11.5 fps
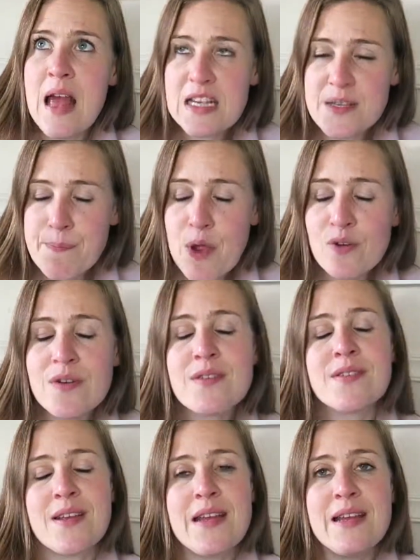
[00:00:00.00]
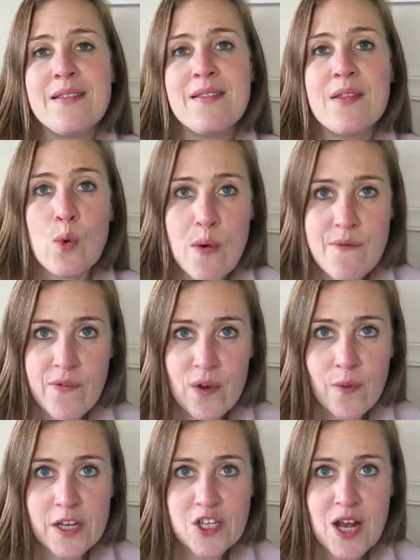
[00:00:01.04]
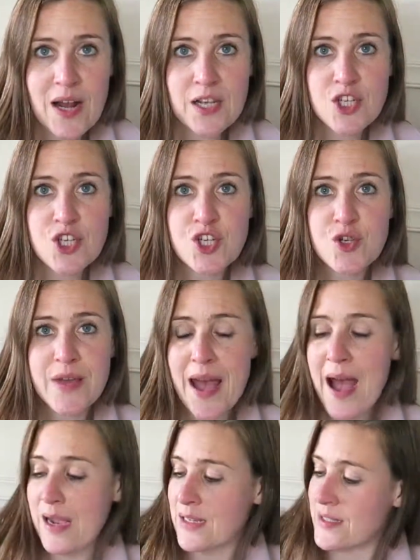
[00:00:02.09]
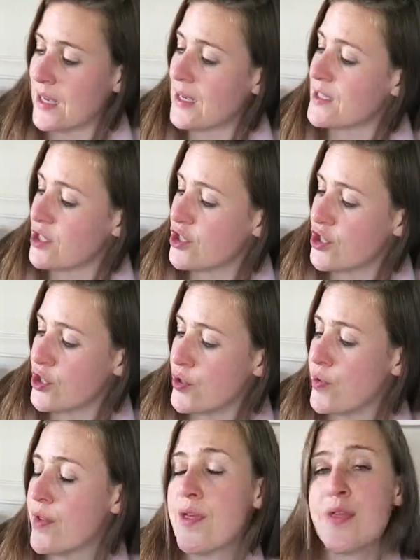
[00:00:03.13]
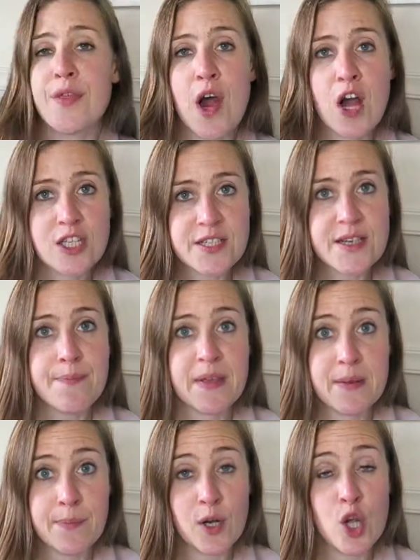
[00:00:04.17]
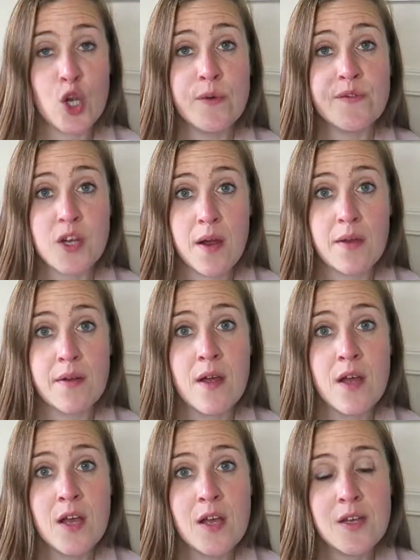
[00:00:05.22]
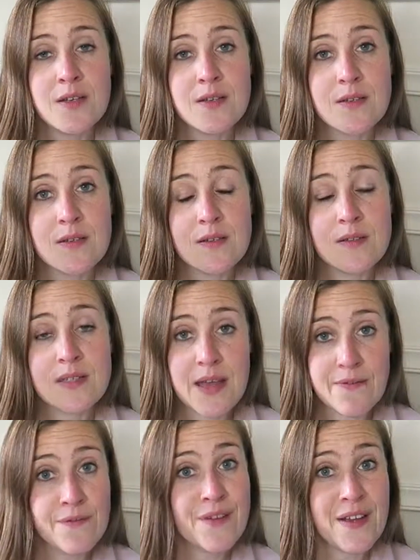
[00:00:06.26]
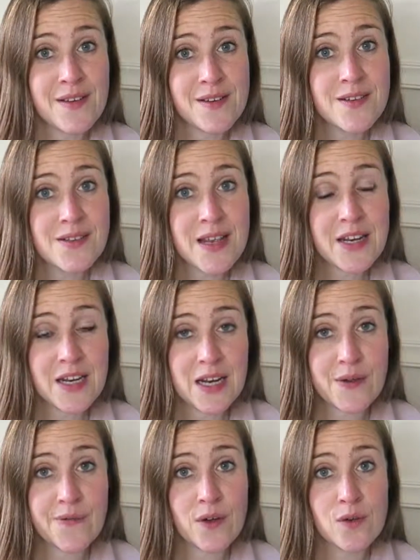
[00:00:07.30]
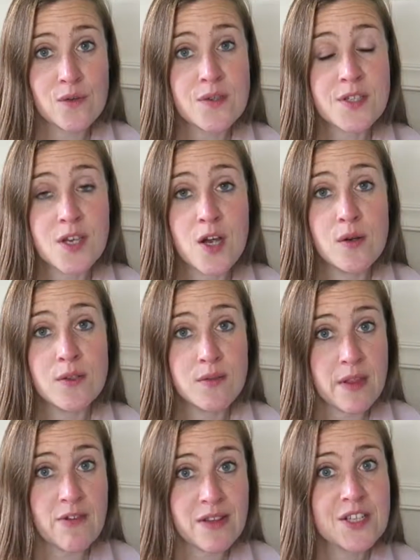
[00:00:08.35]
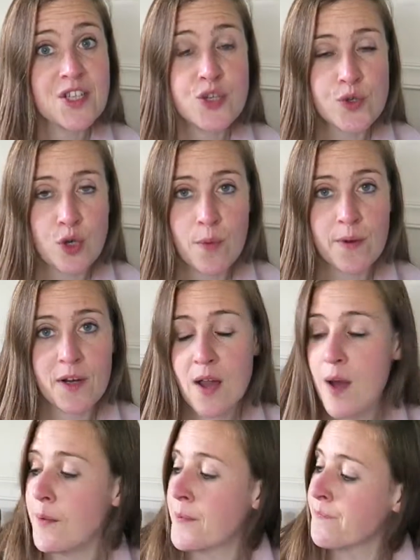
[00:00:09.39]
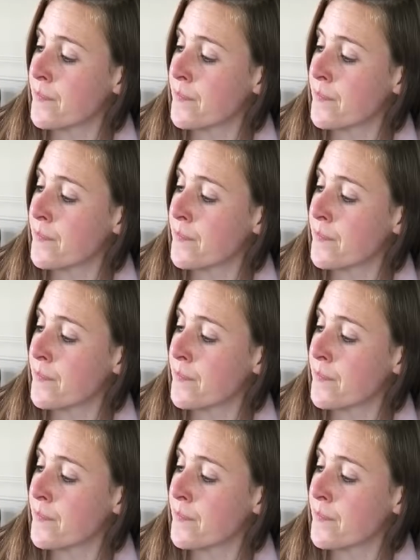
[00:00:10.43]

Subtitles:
As a bonus in the 1 funnel away challenge, you get access to the 30 people who've done 7 figures in a ClickFunnels. So they're in the 2 Comma Club.